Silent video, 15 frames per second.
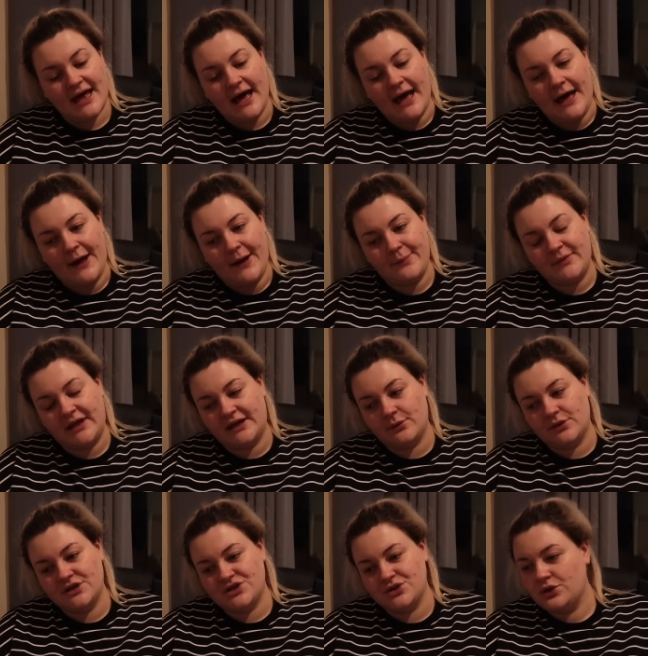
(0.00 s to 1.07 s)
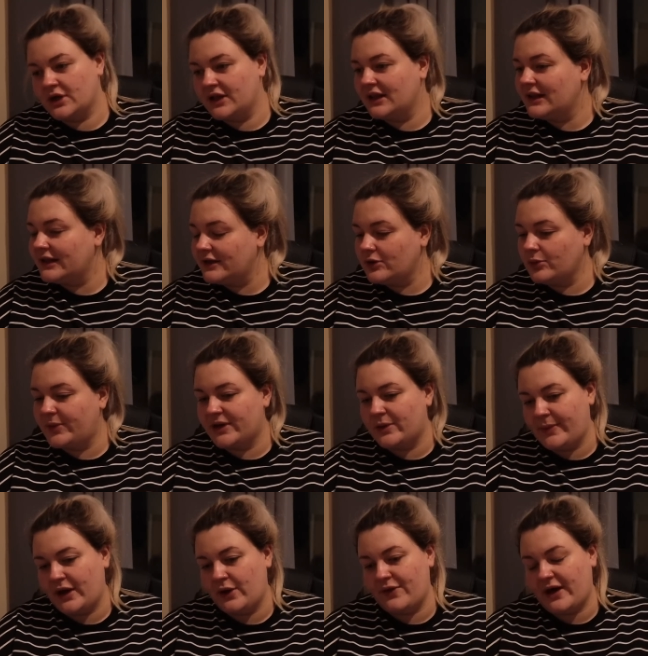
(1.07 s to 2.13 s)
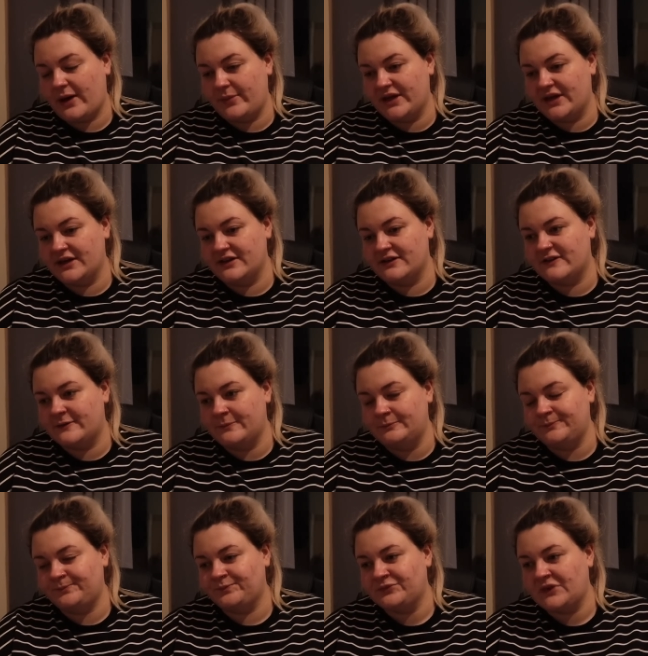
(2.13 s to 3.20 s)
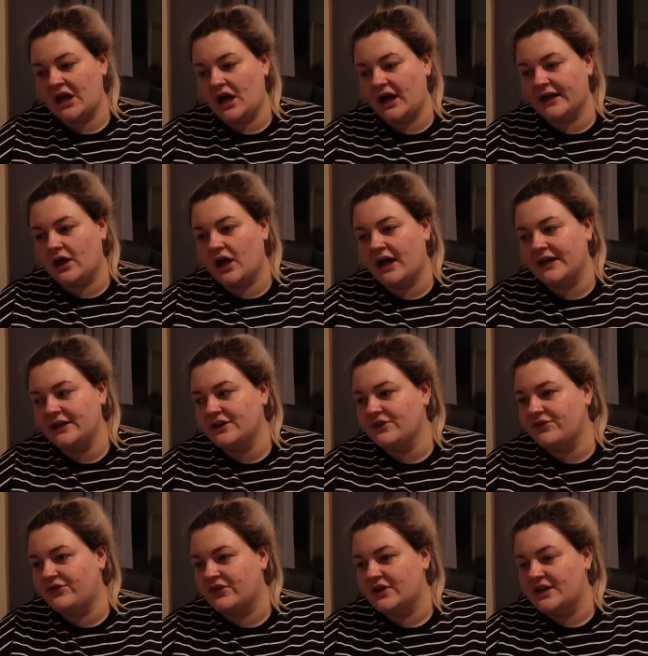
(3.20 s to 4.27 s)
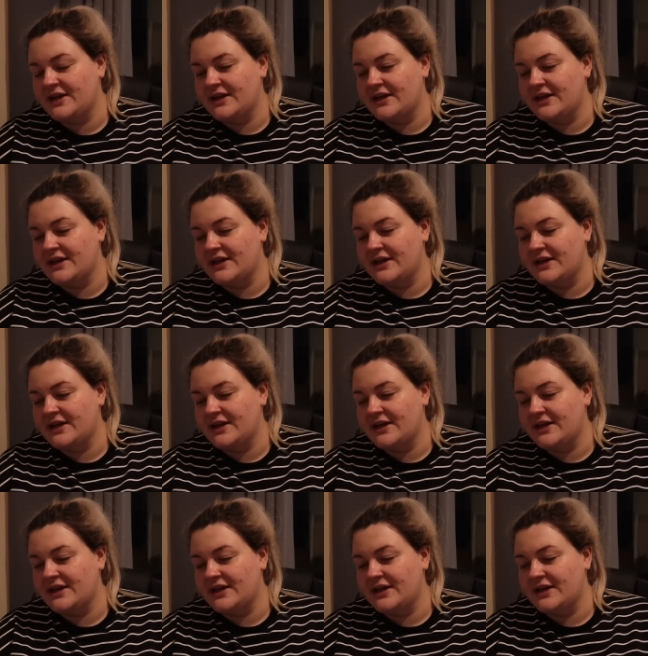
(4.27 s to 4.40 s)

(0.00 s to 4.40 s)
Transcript: And I want to talk a little bit about that because I kind of